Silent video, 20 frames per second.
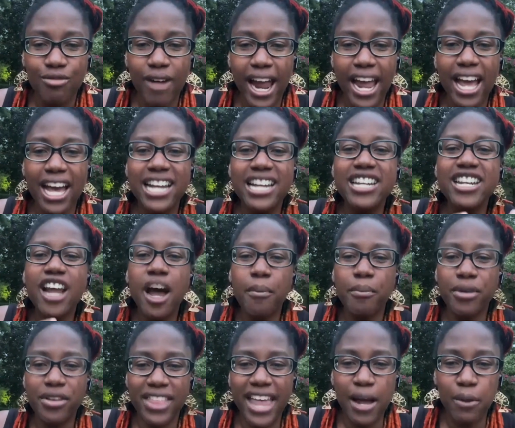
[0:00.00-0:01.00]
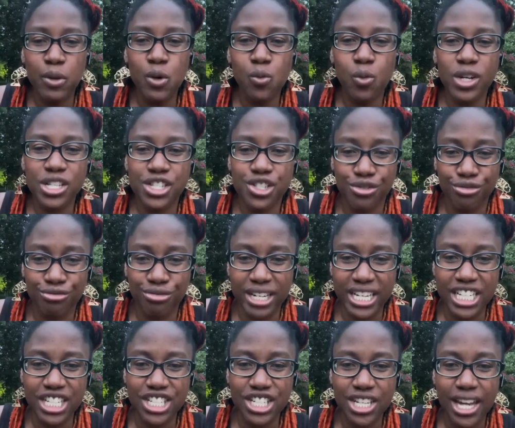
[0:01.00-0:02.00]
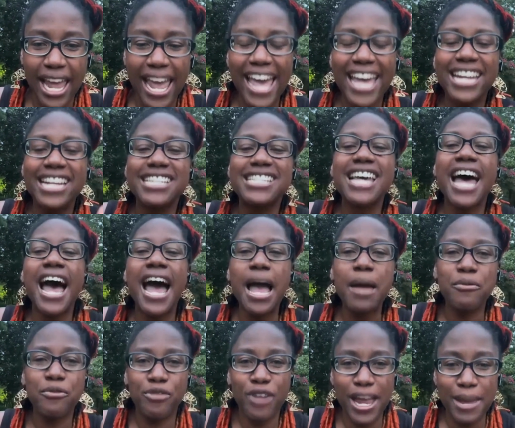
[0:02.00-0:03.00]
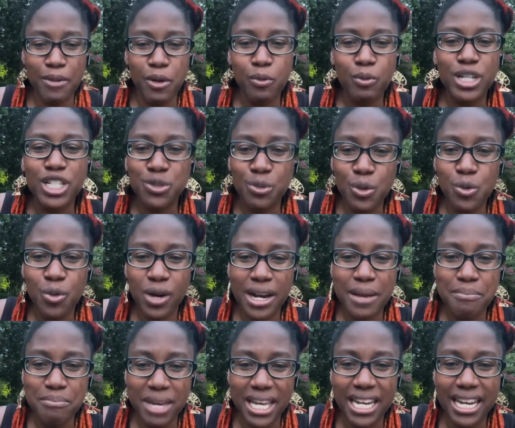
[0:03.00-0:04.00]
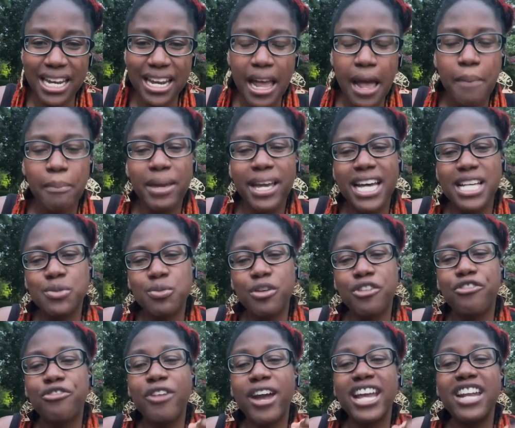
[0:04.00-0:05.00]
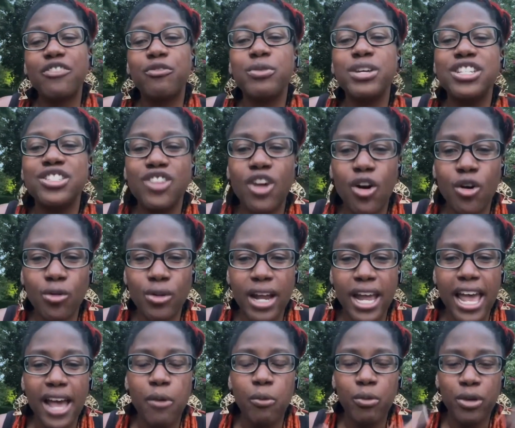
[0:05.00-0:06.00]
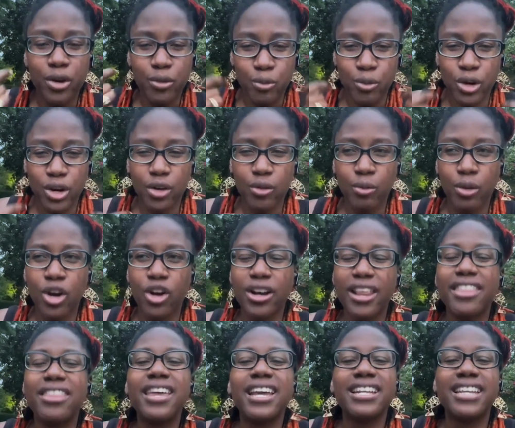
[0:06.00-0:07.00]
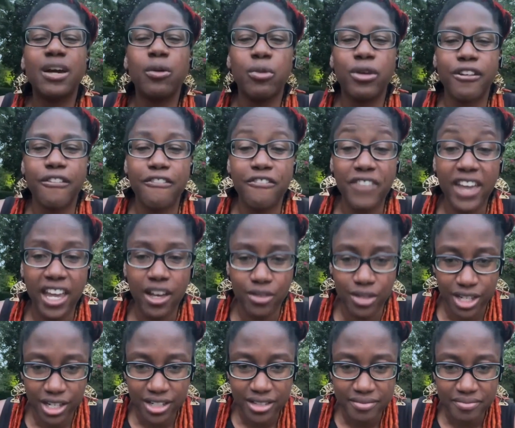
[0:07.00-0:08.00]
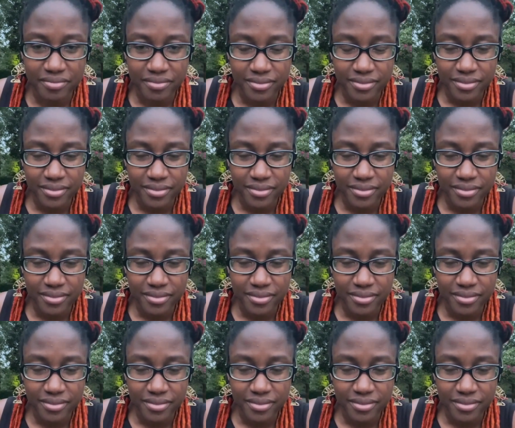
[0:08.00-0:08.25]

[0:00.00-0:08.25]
right? A number that we want to reach and a time frame in which we want to meet it, because we're afraid if we don't, we're going to think that we're a failure.